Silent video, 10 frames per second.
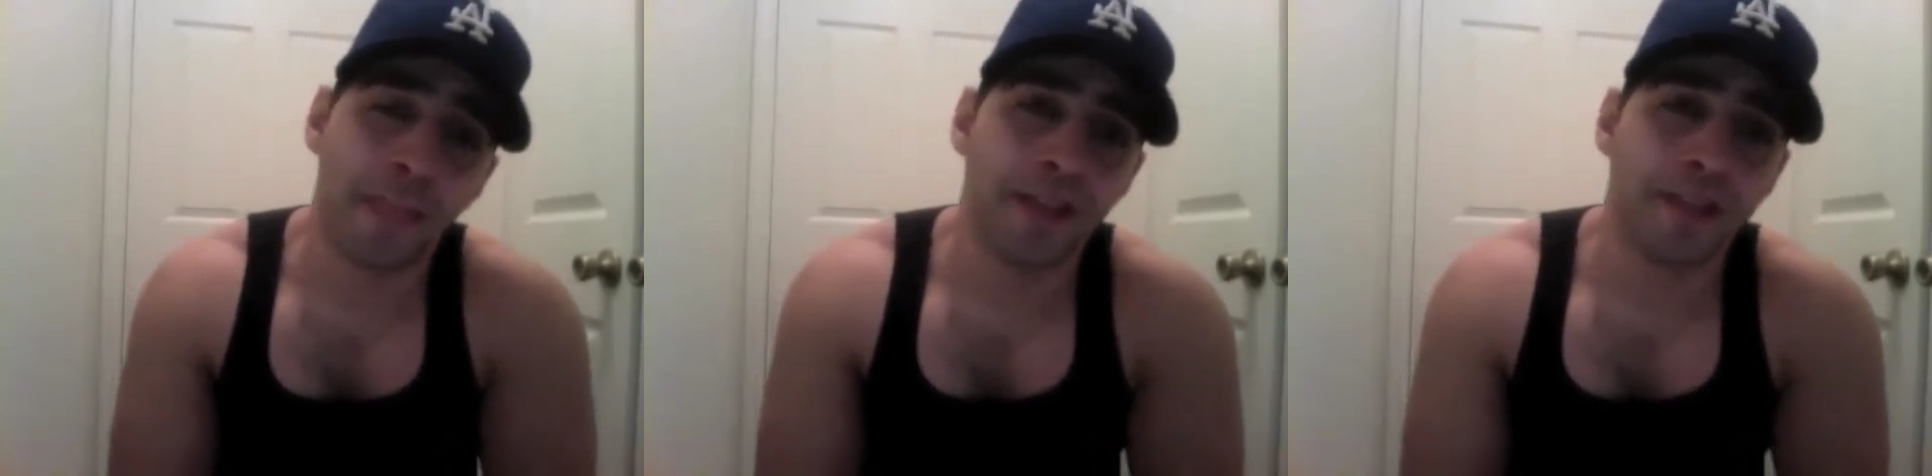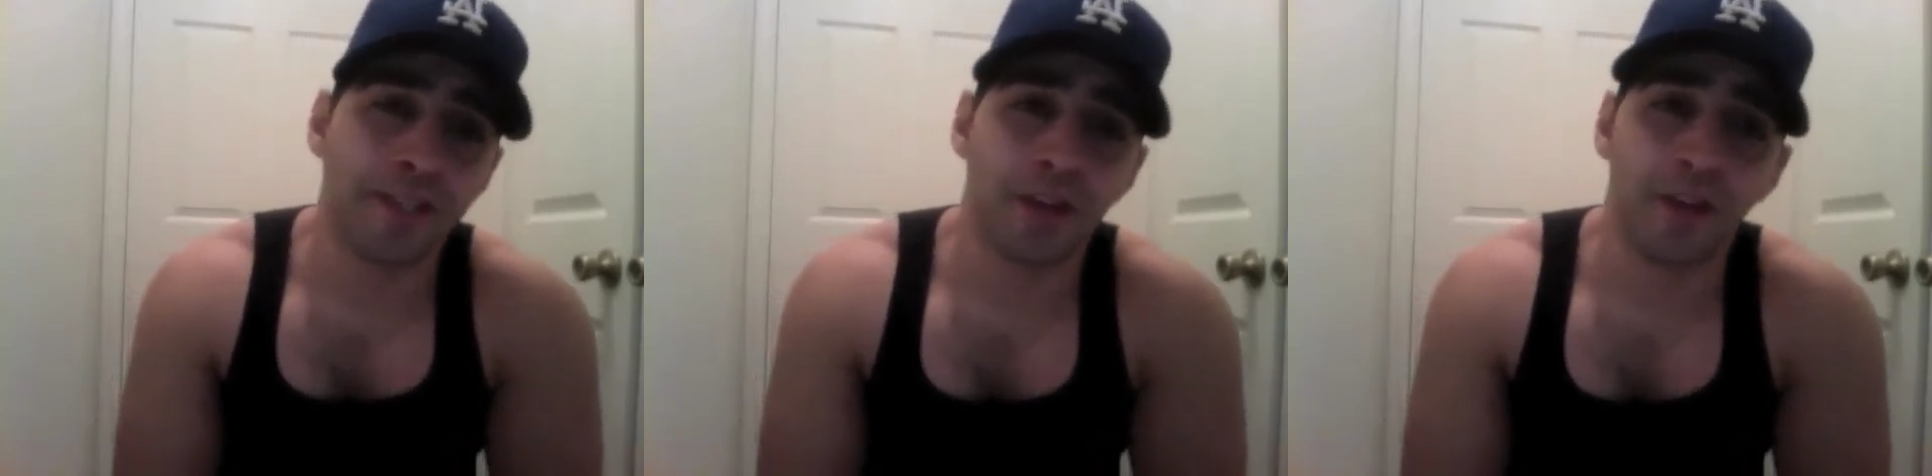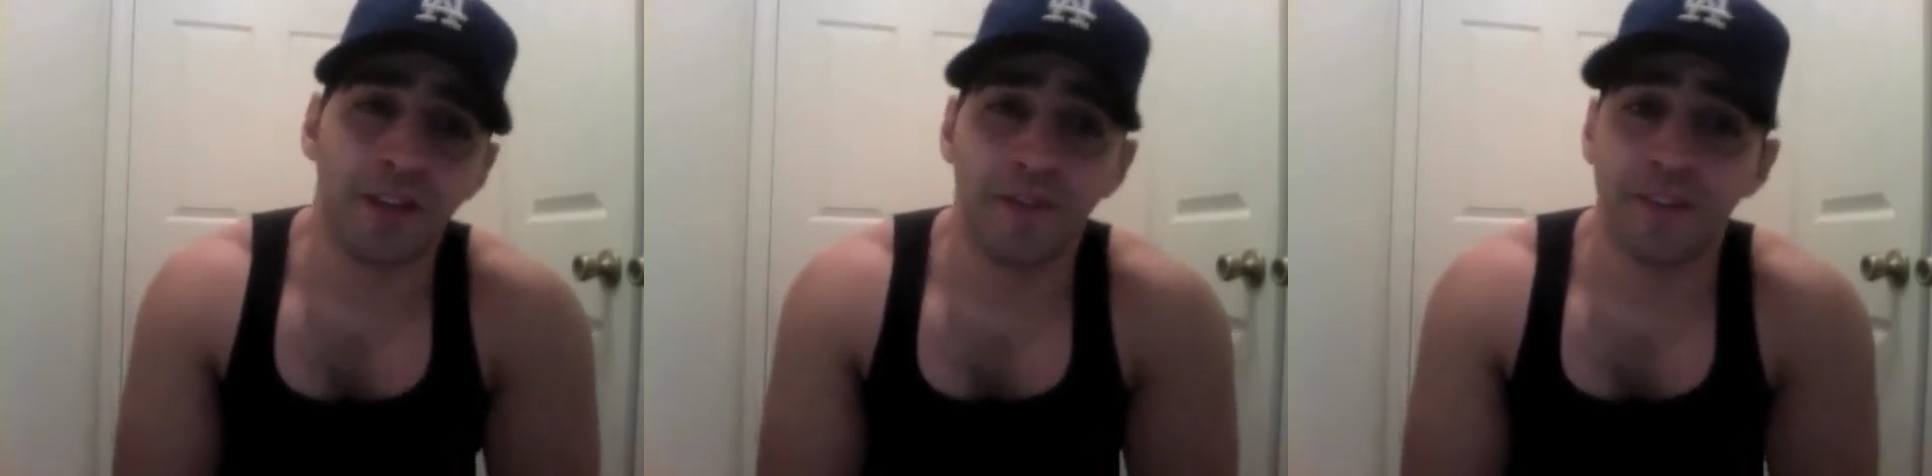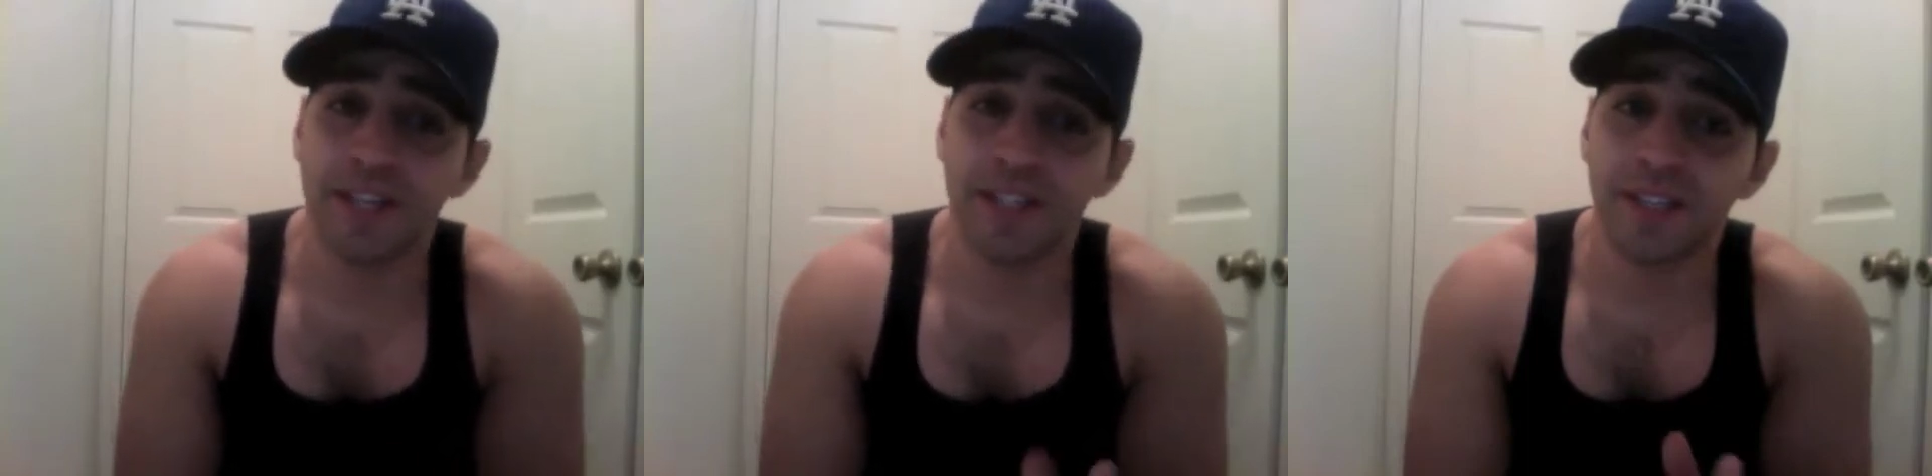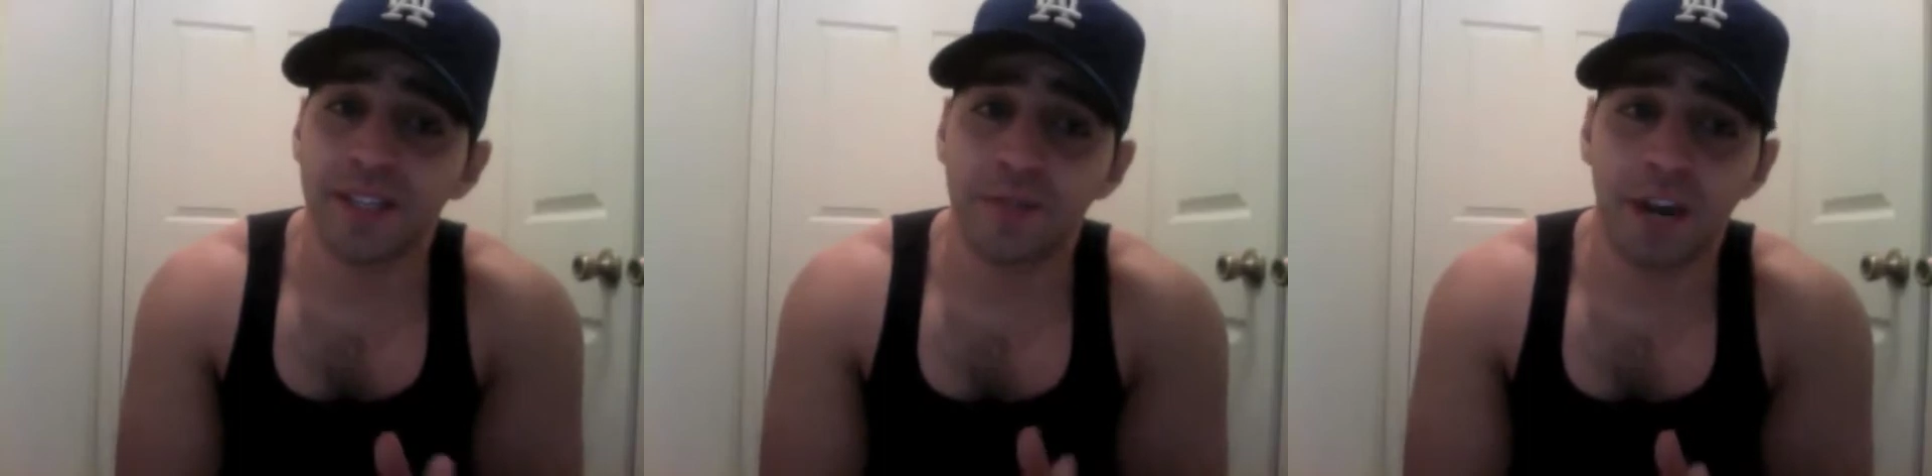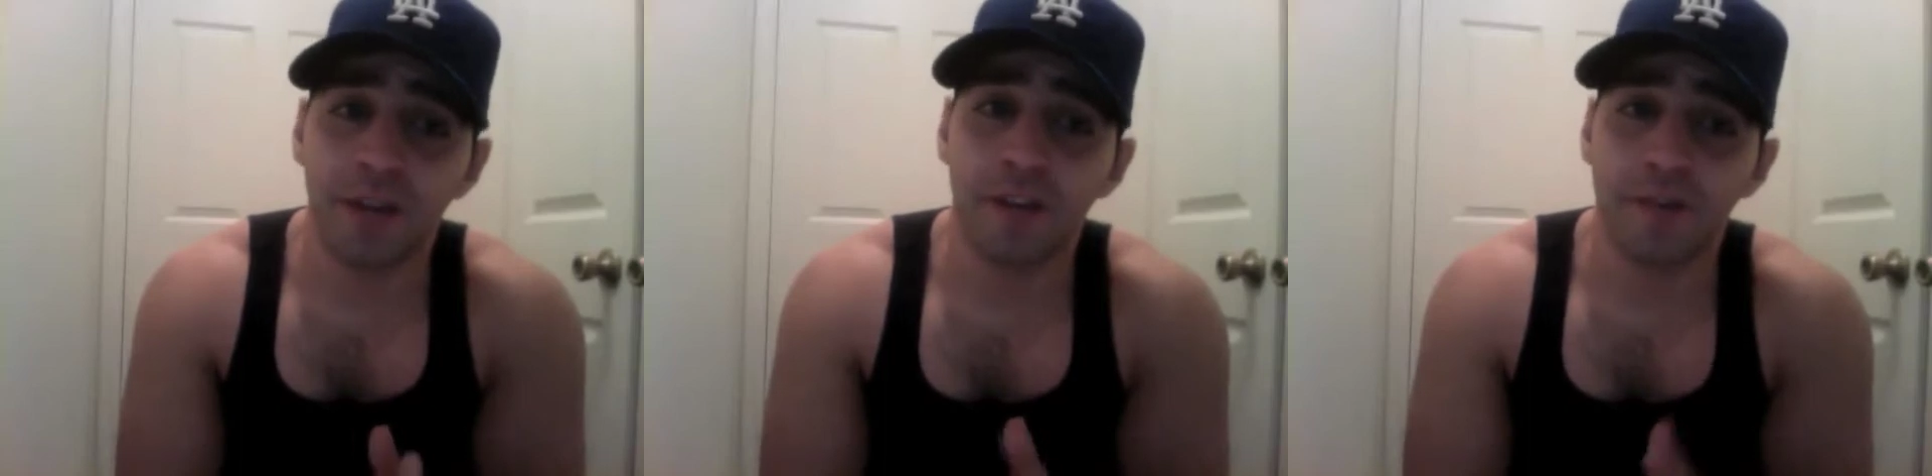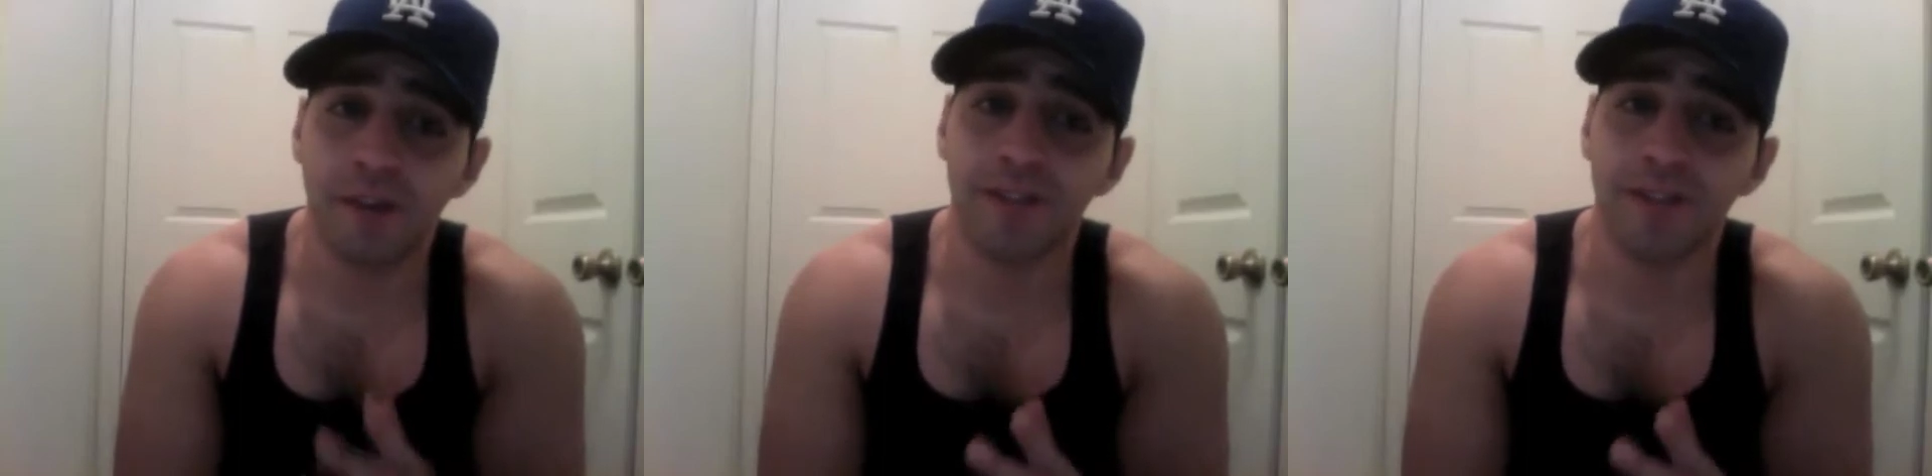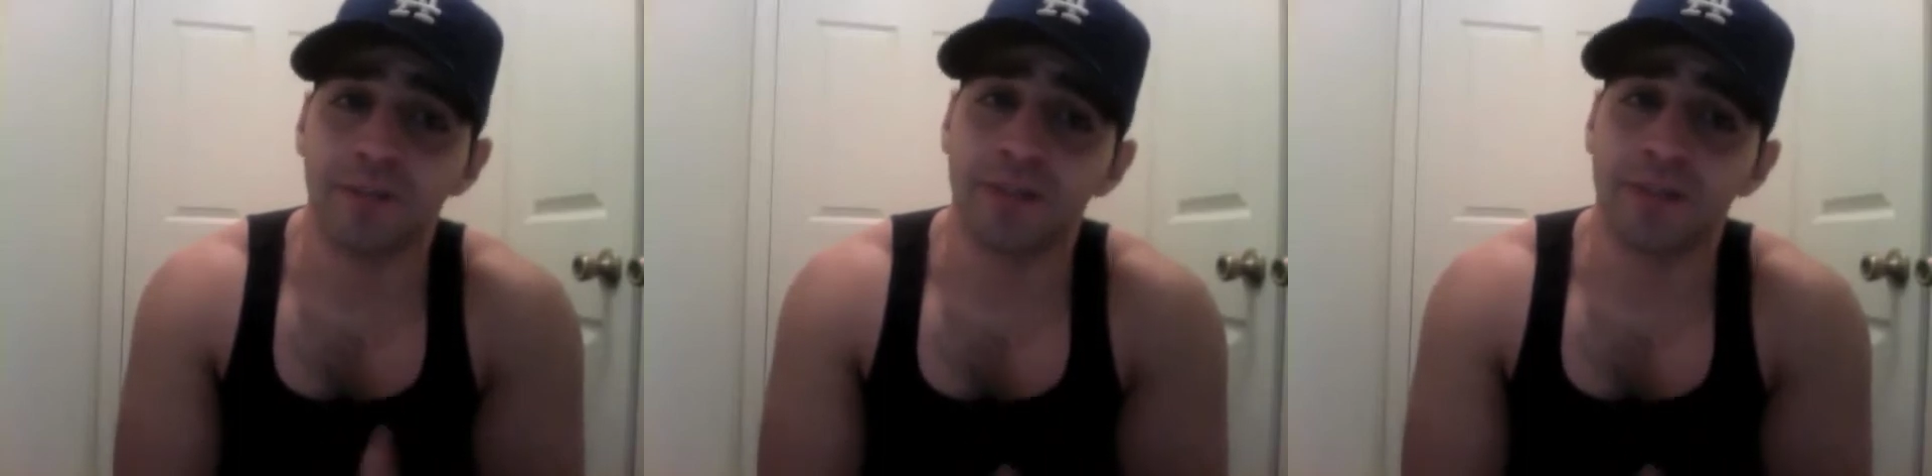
So if you guys like those bodybuilding meal examples,